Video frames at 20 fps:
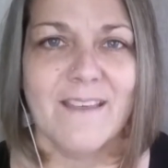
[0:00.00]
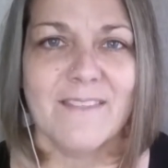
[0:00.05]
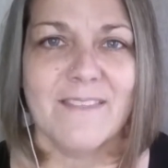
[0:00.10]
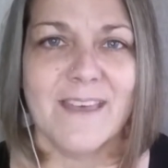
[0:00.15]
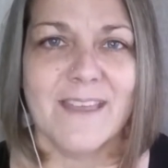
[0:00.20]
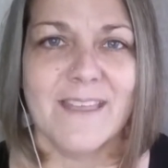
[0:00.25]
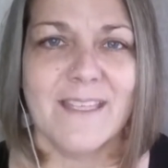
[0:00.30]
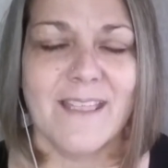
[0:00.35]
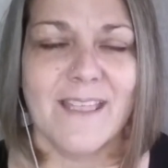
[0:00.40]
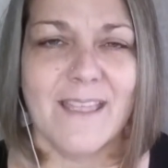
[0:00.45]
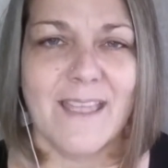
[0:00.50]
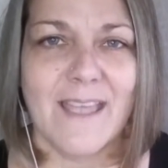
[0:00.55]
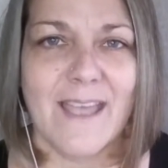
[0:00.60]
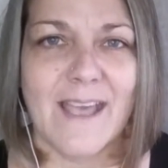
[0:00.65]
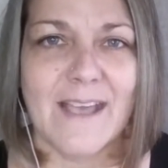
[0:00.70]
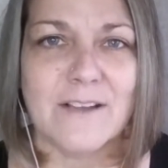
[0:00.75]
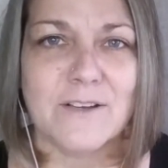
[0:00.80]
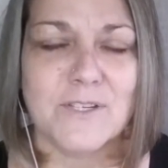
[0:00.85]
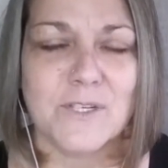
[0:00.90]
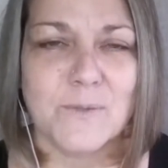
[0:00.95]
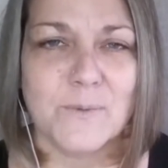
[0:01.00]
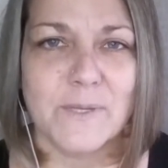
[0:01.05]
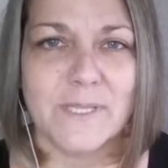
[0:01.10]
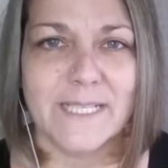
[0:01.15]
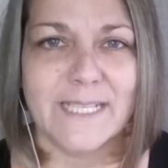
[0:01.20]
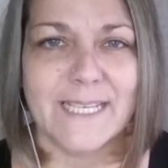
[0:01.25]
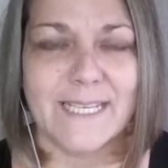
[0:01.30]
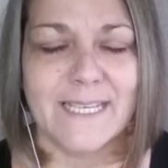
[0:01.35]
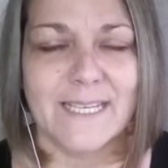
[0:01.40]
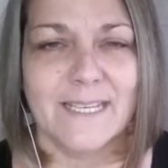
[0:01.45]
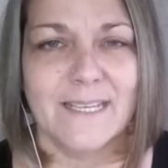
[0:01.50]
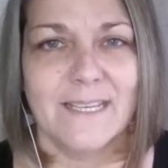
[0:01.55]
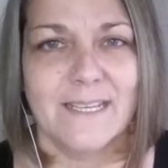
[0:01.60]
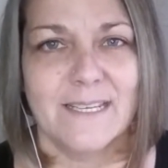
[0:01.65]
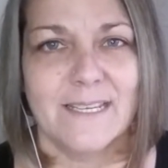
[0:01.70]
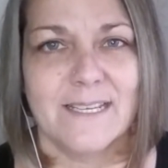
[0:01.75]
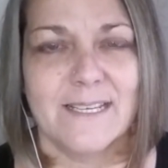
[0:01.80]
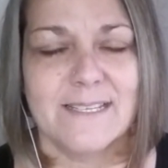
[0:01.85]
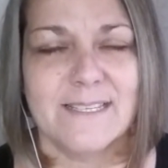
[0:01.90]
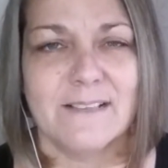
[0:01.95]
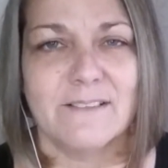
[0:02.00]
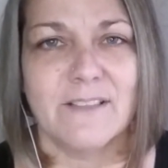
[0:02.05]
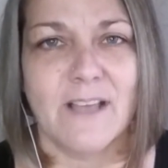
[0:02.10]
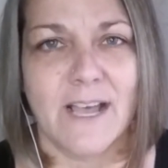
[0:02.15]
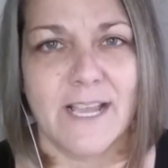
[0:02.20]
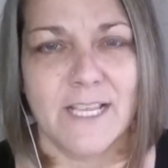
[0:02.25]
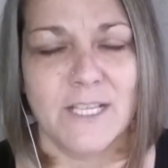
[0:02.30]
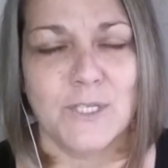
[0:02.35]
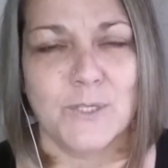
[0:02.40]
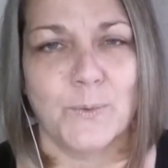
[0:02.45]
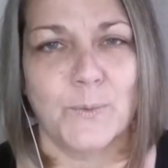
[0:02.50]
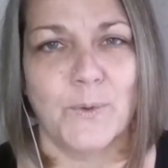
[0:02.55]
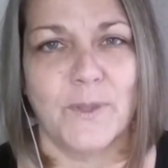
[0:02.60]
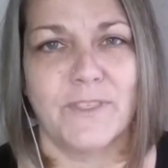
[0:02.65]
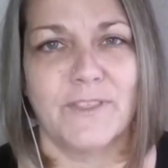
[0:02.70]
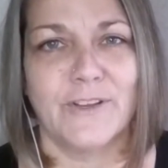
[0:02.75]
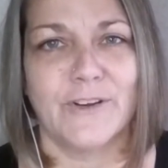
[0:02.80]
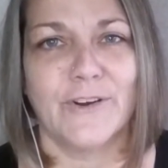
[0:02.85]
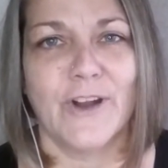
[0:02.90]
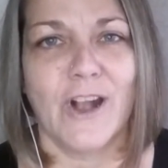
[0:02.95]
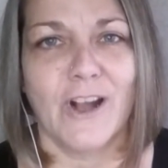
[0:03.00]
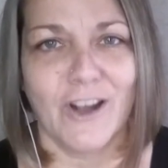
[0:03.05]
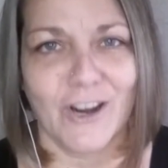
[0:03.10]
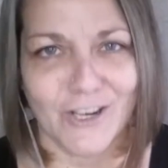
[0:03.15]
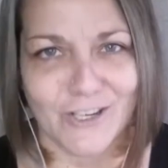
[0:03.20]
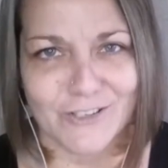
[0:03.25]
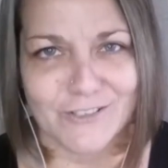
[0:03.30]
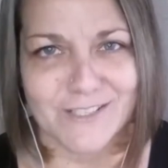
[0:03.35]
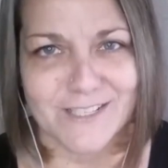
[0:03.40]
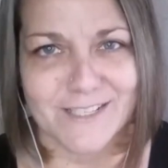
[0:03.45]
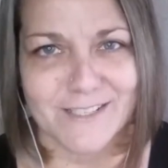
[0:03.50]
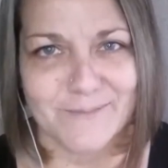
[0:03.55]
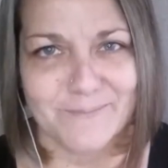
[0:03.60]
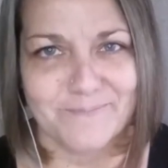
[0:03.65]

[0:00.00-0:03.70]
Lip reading: that actually is aligned with your heart.